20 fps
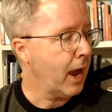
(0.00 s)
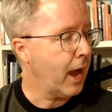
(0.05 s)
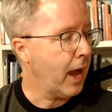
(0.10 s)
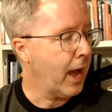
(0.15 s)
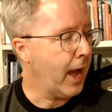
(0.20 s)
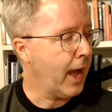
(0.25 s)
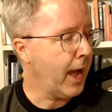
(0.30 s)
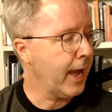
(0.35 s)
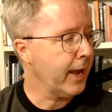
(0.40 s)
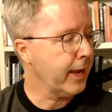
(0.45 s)

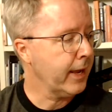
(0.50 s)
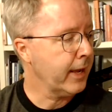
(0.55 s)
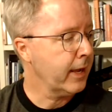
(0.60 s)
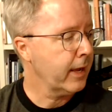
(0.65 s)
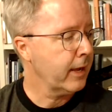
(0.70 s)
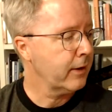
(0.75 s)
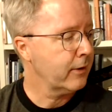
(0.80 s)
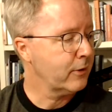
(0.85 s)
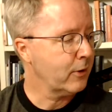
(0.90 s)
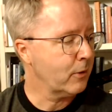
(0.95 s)
I
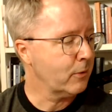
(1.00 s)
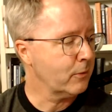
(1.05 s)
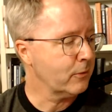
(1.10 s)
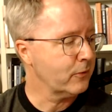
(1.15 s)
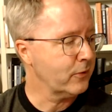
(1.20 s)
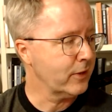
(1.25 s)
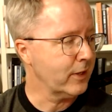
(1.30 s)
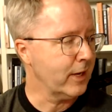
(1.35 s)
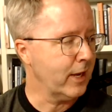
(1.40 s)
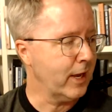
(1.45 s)
don't
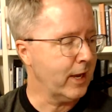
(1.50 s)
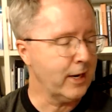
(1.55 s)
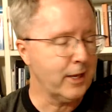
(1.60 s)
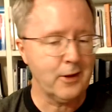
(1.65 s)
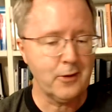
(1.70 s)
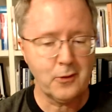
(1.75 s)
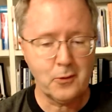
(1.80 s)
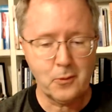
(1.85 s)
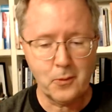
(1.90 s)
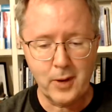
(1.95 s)
see any
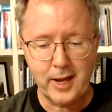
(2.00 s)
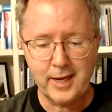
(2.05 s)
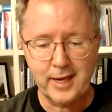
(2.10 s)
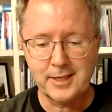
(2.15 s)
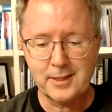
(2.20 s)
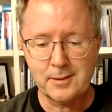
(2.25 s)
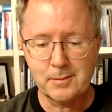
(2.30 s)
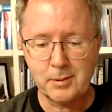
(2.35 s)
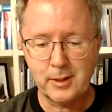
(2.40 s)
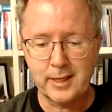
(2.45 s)
other way
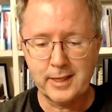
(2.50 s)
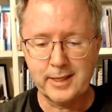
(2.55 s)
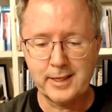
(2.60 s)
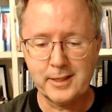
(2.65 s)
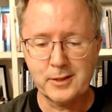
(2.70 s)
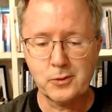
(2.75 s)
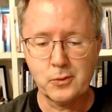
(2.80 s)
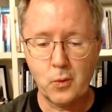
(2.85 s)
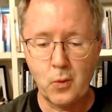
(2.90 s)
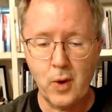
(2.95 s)
to play
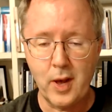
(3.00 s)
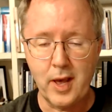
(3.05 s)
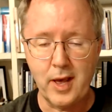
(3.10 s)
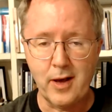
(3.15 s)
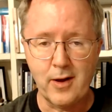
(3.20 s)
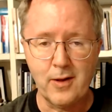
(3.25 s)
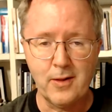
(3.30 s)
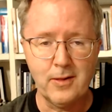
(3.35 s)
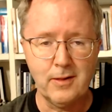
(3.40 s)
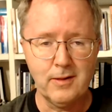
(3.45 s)
this
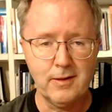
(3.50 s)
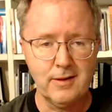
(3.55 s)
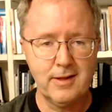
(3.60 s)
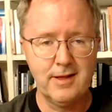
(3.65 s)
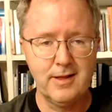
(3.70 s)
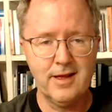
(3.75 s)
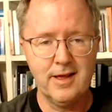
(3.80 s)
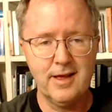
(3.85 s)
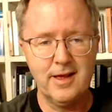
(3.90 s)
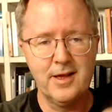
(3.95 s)
well
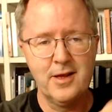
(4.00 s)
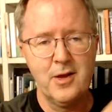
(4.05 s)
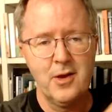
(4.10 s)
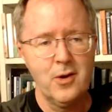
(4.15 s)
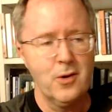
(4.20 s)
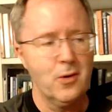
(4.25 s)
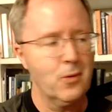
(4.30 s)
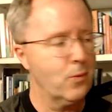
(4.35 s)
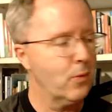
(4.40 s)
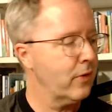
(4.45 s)

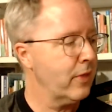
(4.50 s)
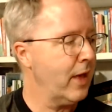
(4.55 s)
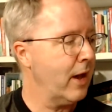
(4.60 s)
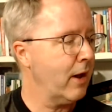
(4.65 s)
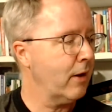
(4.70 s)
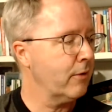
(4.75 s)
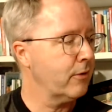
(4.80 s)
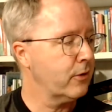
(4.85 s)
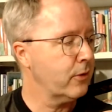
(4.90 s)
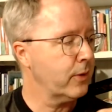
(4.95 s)

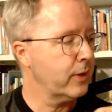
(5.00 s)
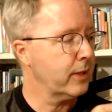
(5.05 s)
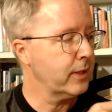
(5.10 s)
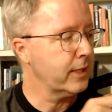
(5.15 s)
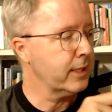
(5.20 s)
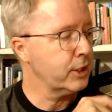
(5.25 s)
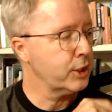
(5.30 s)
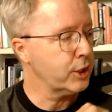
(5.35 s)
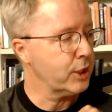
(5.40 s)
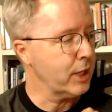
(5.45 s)
without doing
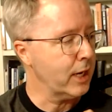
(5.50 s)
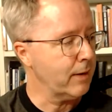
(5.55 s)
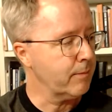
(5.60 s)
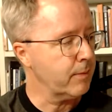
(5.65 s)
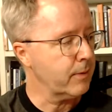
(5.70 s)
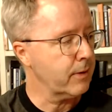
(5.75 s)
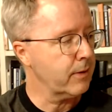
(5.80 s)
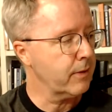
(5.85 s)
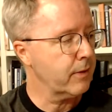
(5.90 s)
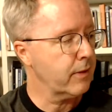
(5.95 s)
this
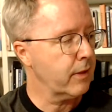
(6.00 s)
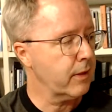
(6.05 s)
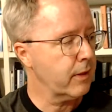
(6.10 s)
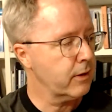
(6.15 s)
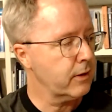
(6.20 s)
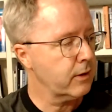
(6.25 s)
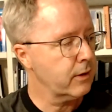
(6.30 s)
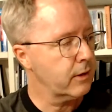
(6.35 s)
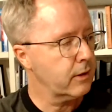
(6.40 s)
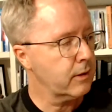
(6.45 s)
shape.
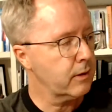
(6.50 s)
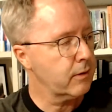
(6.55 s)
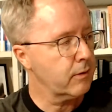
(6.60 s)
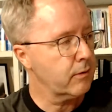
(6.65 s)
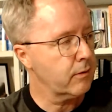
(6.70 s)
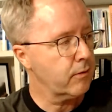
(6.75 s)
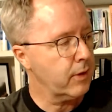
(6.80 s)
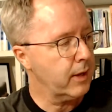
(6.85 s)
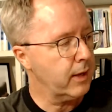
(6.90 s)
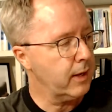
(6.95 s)

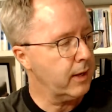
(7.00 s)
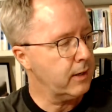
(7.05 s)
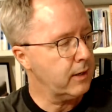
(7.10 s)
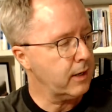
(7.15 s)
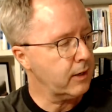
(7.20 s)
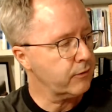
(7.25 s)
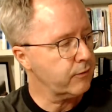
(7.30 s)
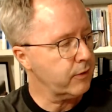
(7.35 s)
Index